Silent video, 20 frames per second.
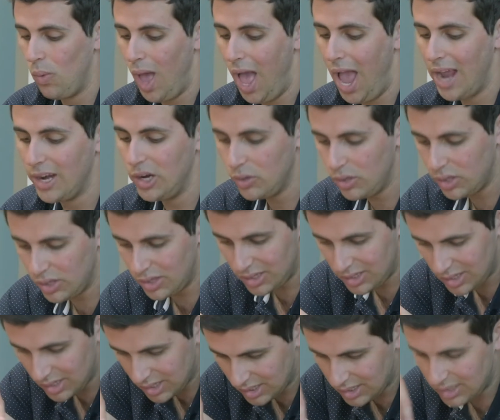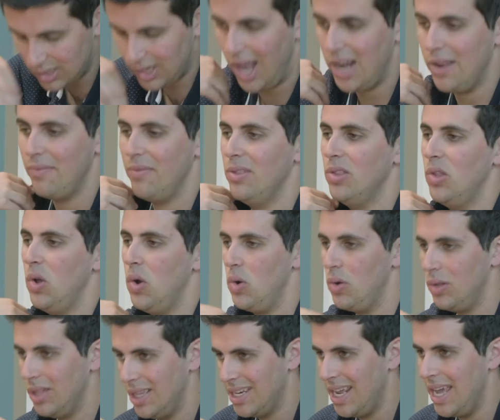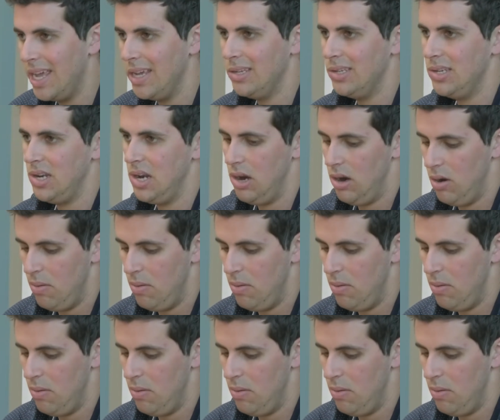I know that this is kind of in the early days here,